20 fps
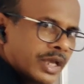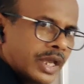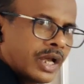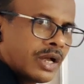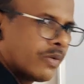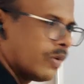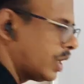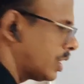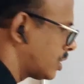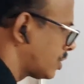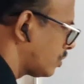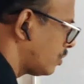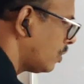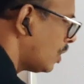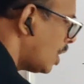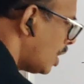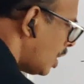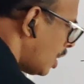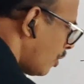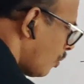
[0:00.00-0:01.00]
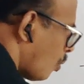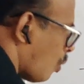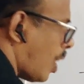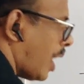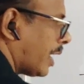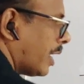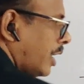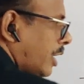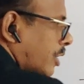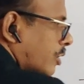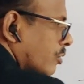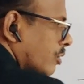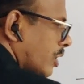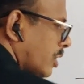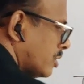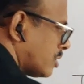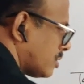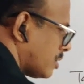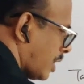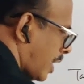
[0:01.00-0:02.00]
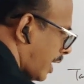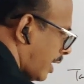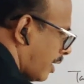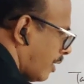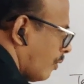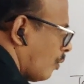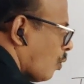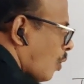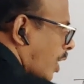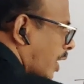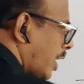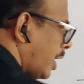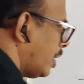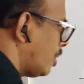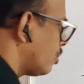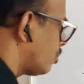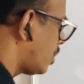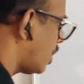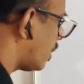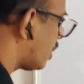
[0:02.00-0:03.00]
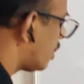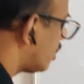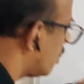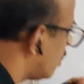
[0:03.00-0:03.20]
equal to 1 into this and 1 into that.